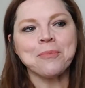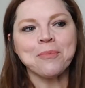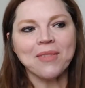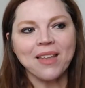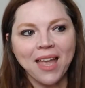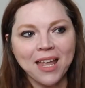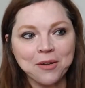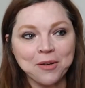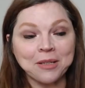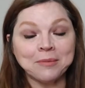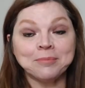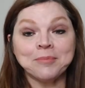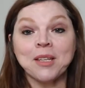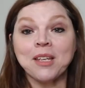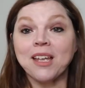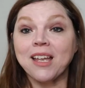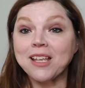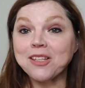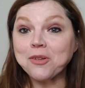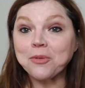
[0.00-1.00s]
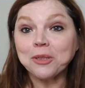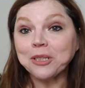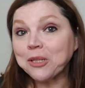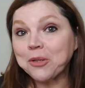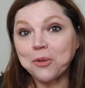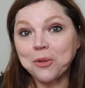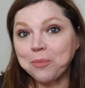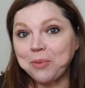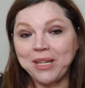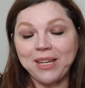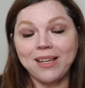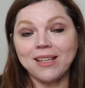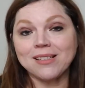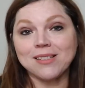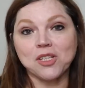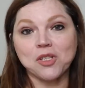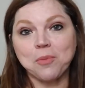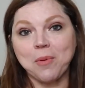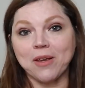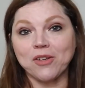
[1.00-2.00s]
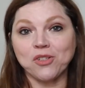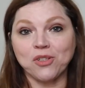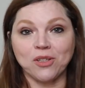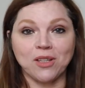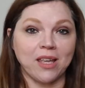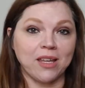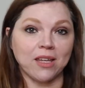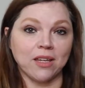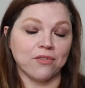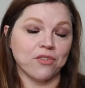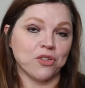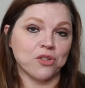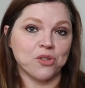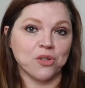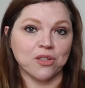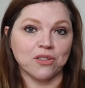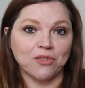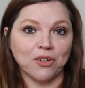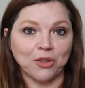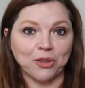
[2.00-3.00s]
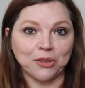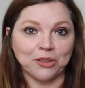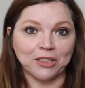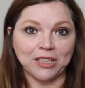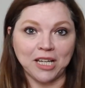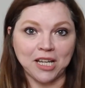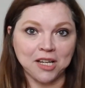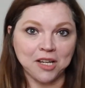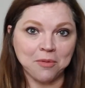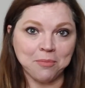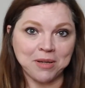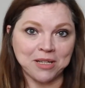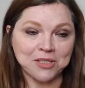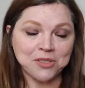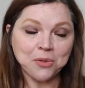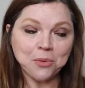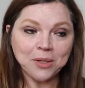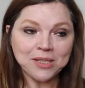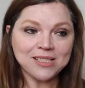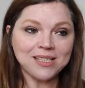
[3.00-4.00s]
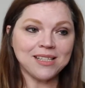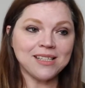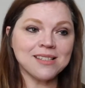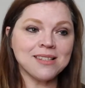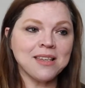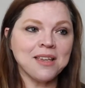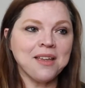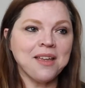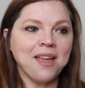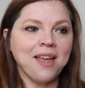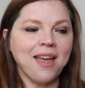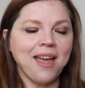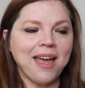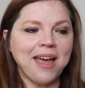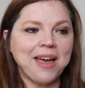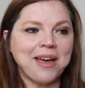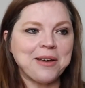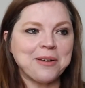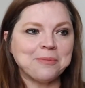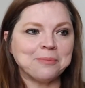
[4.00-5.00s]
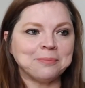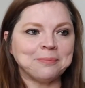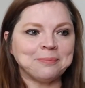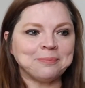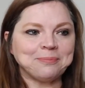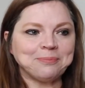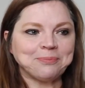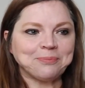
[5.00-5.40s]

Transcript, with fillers: anyway, it's a really cool piece, especially like if you're sort of early mid 20s. Um,